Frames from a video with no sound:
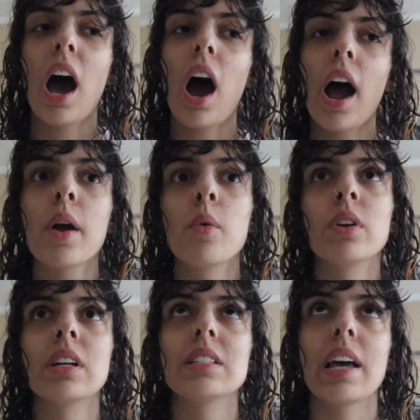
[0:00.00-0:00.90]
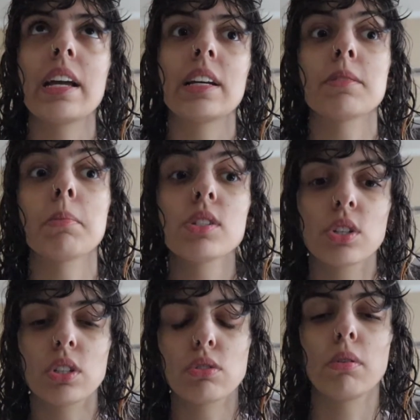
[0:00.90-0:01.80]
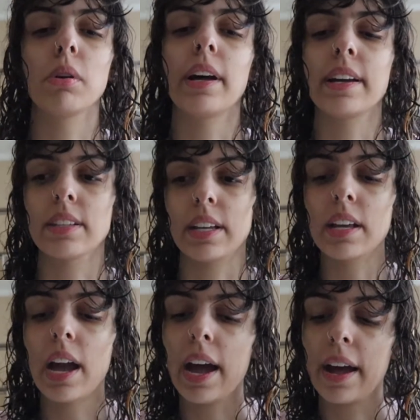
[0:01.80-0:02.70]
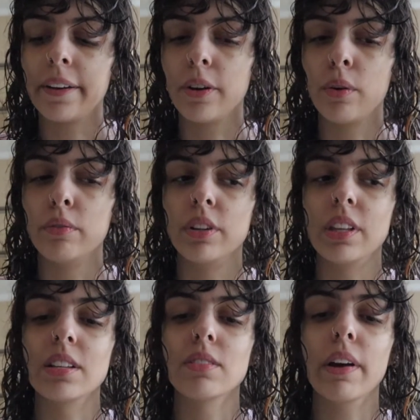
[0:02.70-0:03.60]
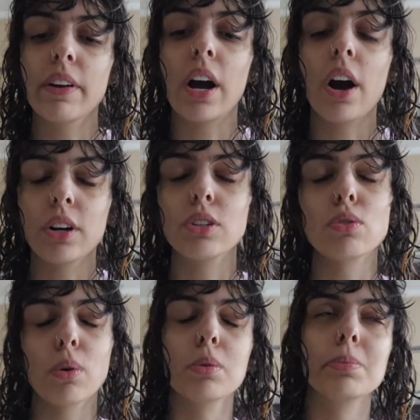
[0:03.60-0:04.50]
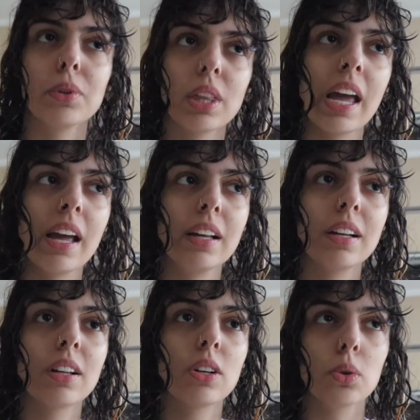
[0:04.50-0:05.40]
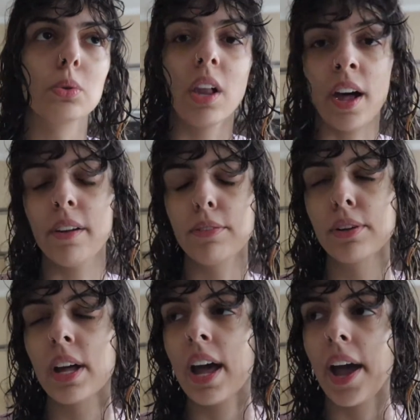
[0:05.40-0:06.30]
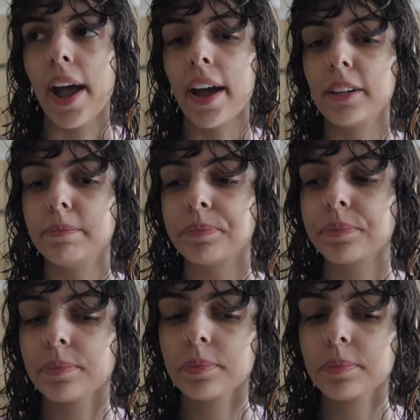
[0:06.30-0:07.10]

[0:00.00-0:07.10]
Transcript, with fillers: I want to take as much control as I can over this very uncontrollable thing called life, and,